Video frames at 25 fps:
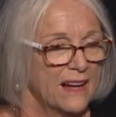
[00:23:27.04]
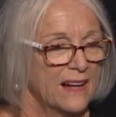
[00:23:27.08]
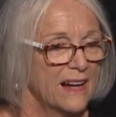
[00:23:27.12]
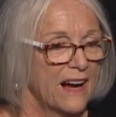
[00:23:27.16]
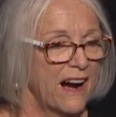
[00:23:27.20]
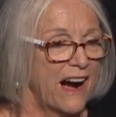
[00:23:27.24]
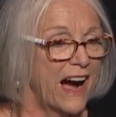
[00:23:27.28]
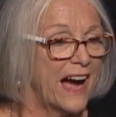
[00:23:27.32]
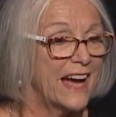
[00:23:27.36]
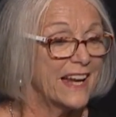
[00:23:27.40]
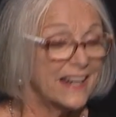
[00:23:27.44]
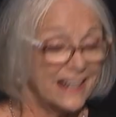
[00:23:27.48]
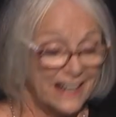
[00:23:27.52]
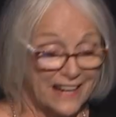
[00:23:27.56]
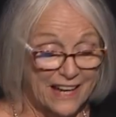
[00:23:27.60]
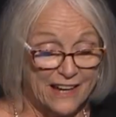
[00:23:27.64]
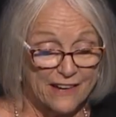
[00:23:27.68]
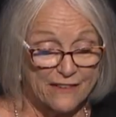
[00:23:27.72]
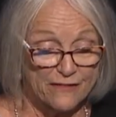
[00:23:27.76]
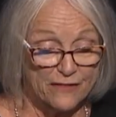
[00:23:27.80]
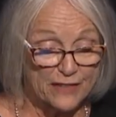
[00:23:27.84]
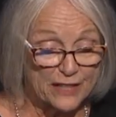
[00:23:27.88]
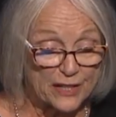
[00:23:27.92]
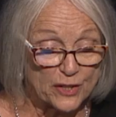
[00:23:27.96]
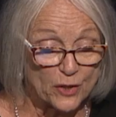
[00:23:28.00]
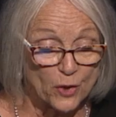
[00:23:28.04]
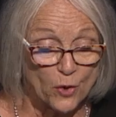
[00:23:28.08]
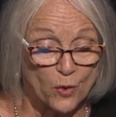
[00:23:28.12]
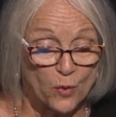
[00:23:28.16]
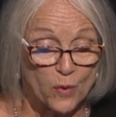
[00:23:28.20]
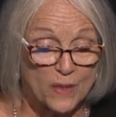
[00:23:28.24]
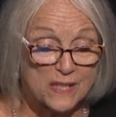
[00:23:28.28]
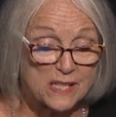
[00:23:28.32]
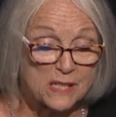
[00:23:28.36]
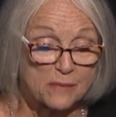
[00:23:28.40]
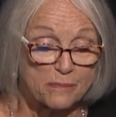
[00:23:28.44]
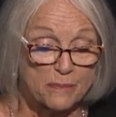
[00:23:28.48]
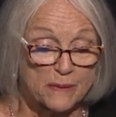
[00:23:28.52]
I love little
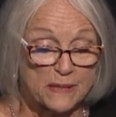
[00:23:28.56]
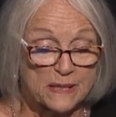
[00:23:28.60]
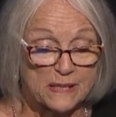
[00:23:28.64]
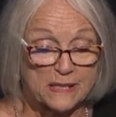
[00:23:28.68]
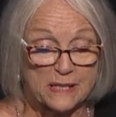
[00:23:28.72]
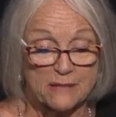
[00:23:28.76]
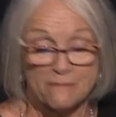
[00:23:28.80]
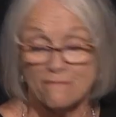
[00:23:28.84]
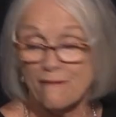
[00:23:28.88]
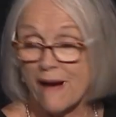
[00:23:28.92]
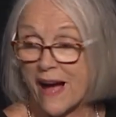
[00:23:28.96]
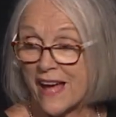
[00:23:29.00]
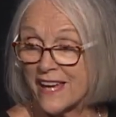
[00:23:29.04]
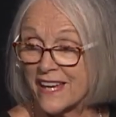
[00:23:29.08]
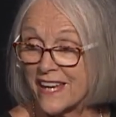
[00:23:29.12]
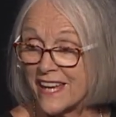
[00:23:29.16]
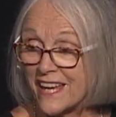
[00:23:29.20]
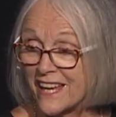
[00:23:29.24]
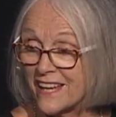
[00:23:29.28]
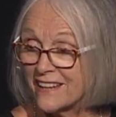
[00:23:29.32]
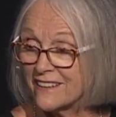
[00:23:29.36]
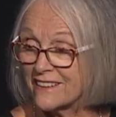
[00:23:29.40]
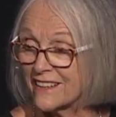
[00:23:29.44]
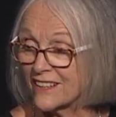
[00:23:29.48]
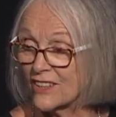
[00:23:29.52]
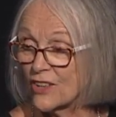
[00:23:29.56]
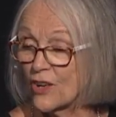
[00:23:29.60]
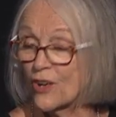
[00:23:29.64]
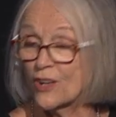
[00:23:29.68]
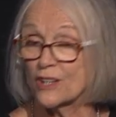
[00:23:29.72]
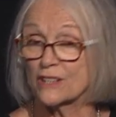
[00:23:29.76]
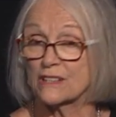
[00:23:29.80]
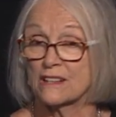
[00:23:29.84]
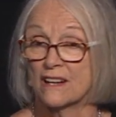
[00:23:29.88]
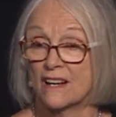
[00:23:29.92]
whispers in my ear that God